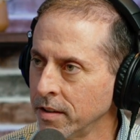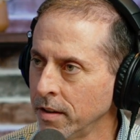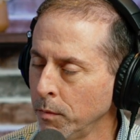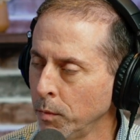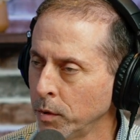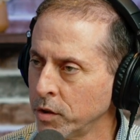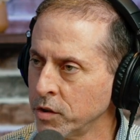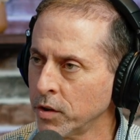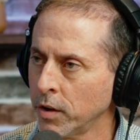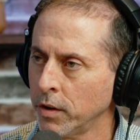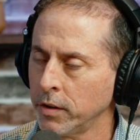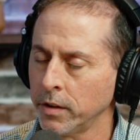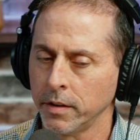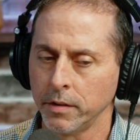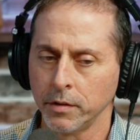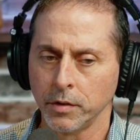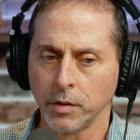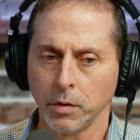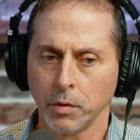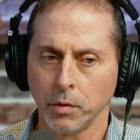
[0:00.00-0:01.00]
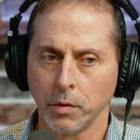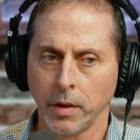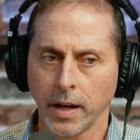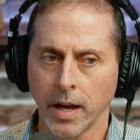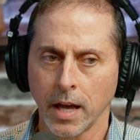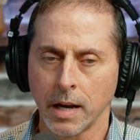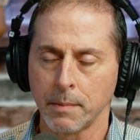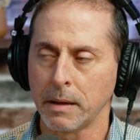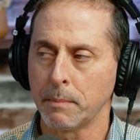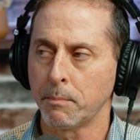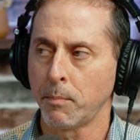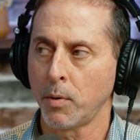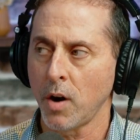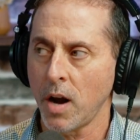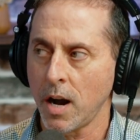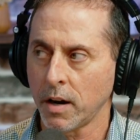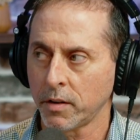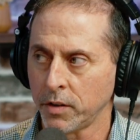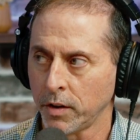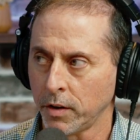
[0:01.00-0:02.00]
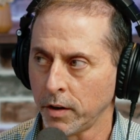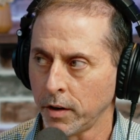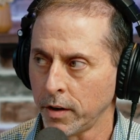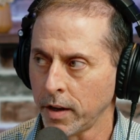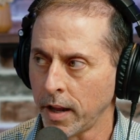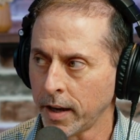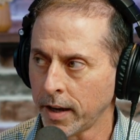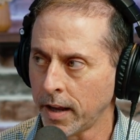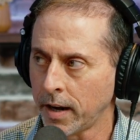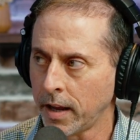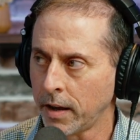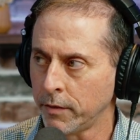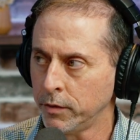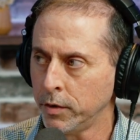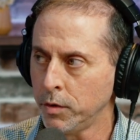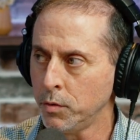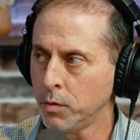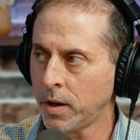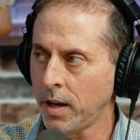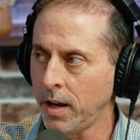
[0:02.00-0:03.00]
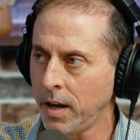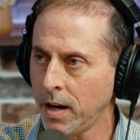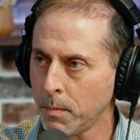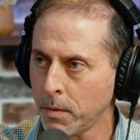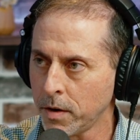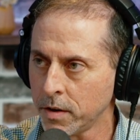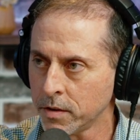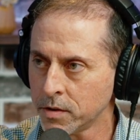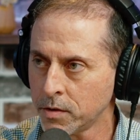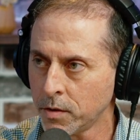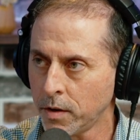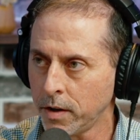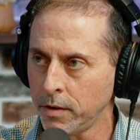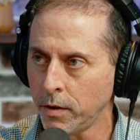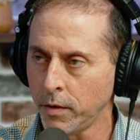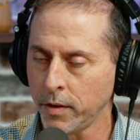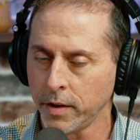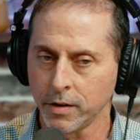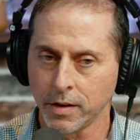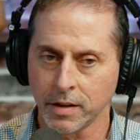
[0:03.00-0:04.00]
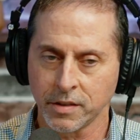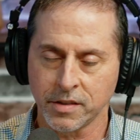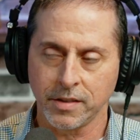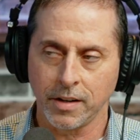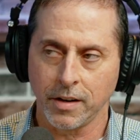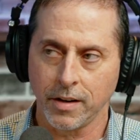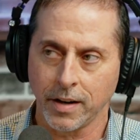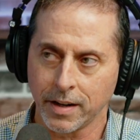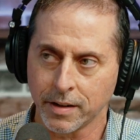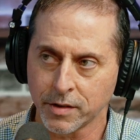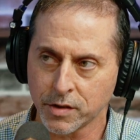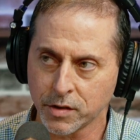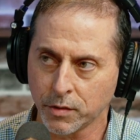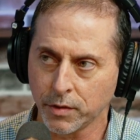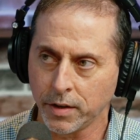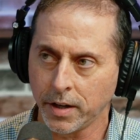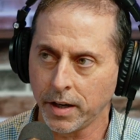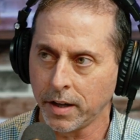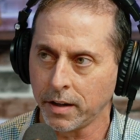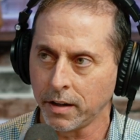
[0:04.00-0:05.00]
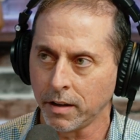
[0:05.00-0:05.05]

which turned into they got to be proctored, and I got to have 2 cameras so I know that you're not staring at a screen,